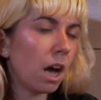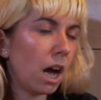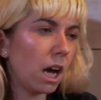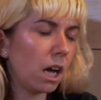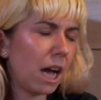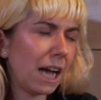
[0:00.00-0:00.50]

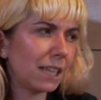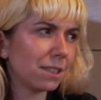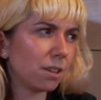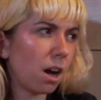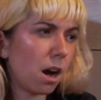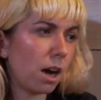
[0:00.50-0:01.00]
And
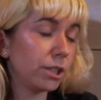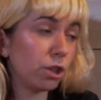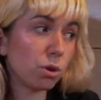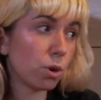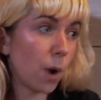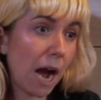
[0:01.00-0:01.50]
I
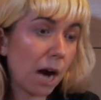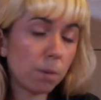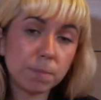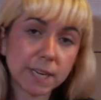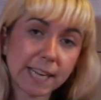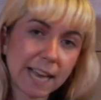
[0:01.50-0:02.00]
don't know how,
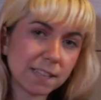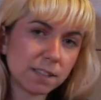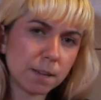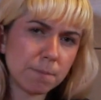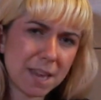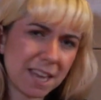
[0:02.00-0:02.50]
but it gets
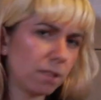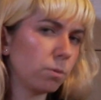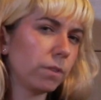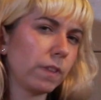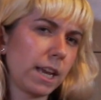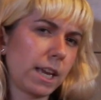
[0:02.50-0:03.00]
him in
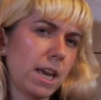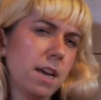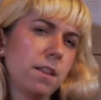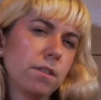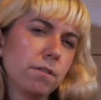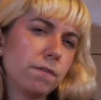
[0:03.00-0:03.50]
with like,
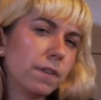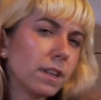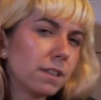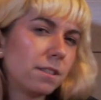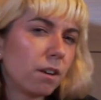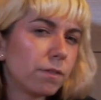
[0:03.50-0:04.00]
the
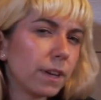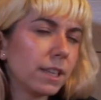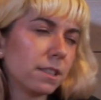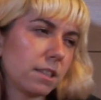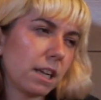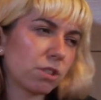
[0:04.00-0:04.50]
Philadelphia
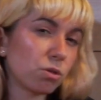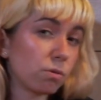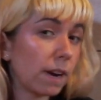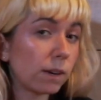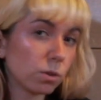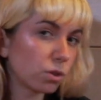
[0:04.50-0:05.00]
International
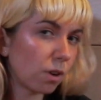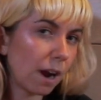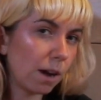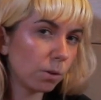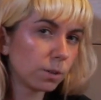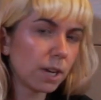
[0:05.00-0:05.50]
Records
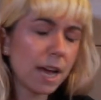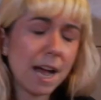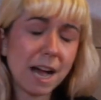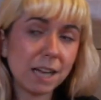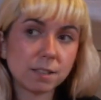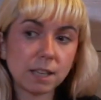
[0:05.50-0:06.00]
crowd,
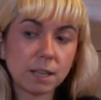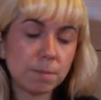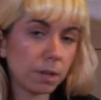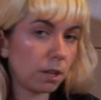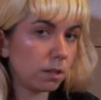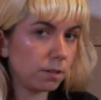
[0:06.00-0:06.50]
and suddenly
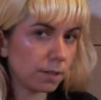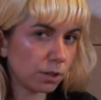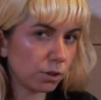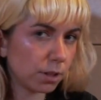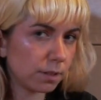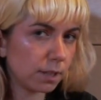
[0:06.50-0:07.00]
Belolo's
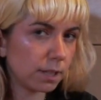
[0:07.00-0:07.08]
interested.